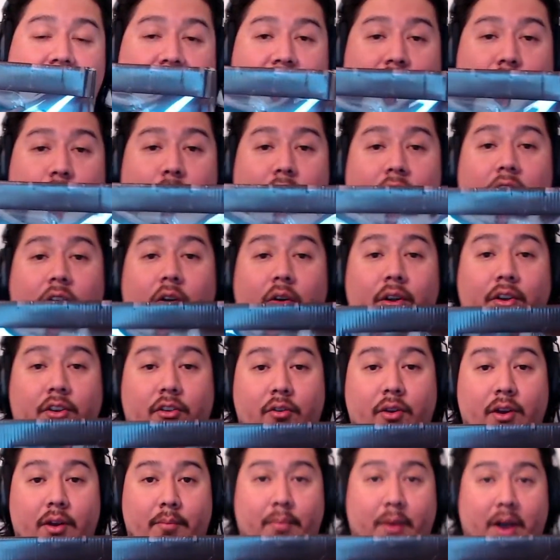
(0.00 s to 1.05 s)
So we're going to go and do an
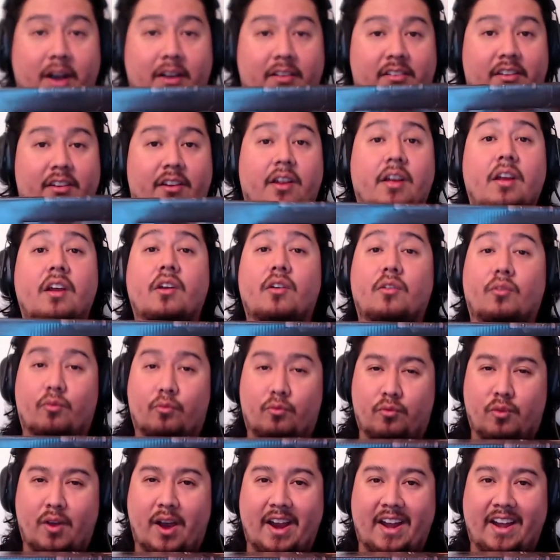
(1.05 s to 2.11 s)
unboxing
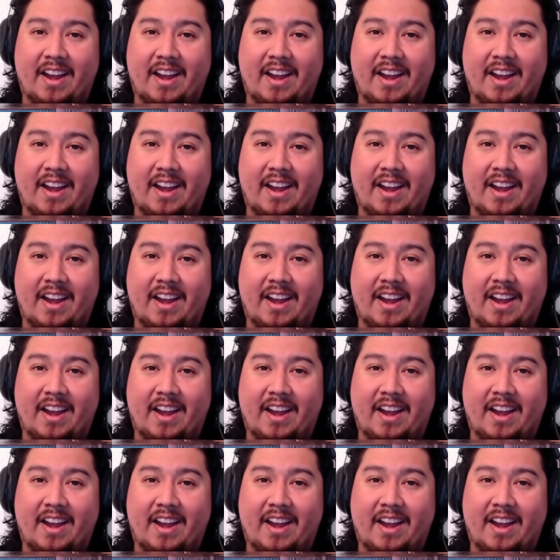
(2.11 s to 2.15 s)
right